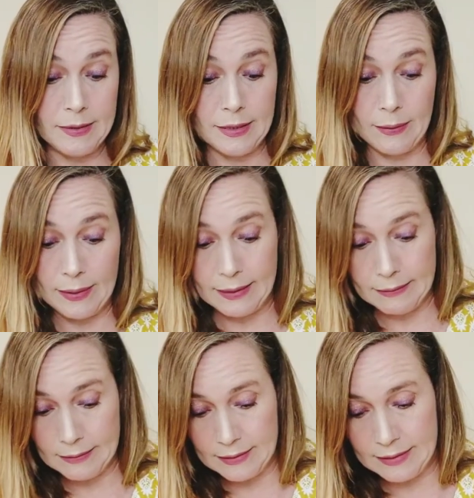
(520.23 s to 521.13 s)
So I
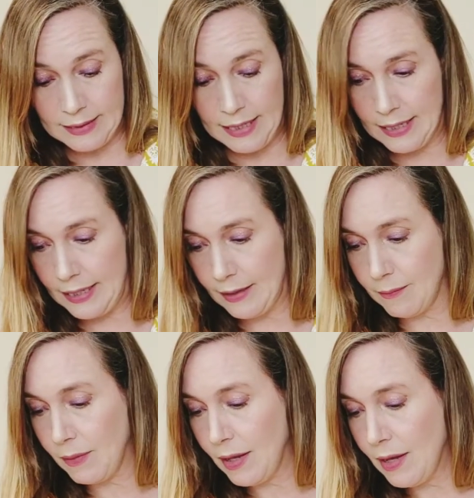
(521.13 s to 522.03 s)
don't see it here,
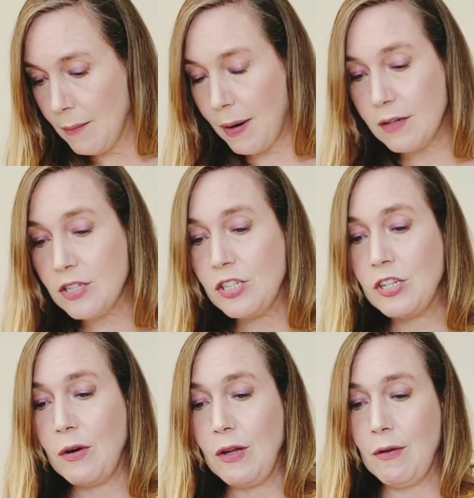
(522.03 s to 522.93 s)
but I'll just
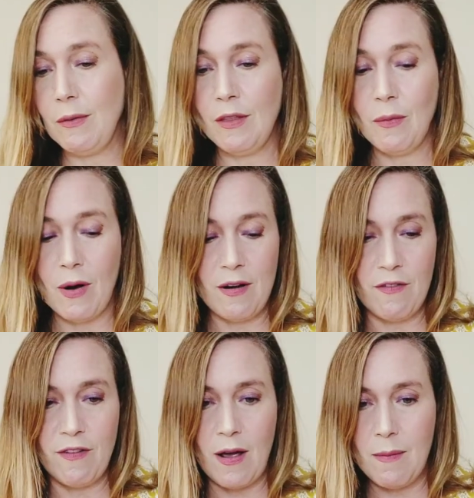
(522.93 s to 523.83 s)
show you the one
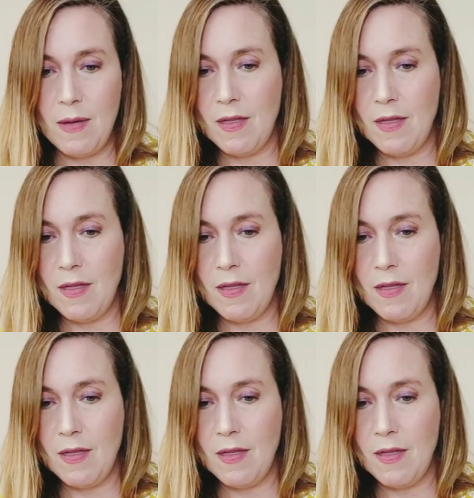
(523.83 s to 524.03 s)
from